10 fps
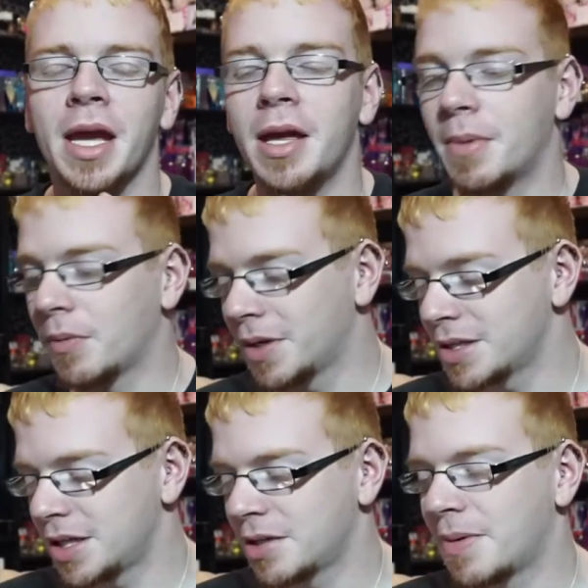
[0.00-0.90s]
And my
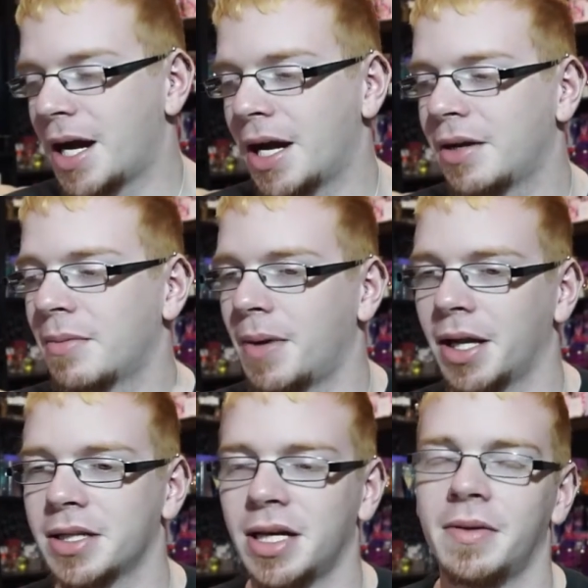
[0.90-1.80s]
reasoning behind
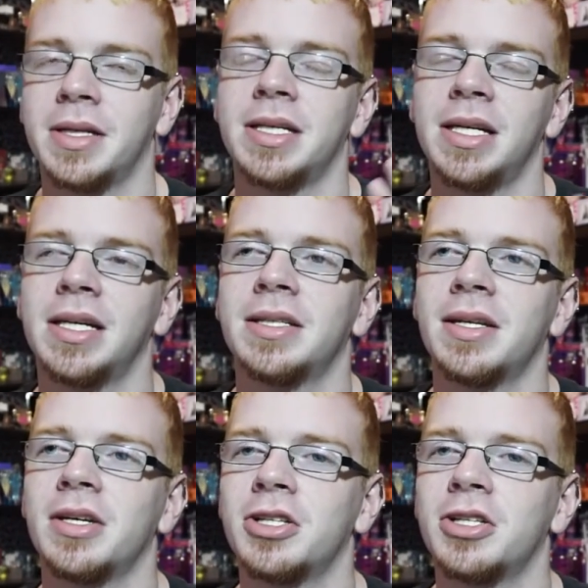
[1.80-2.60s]
Miley Cyrus is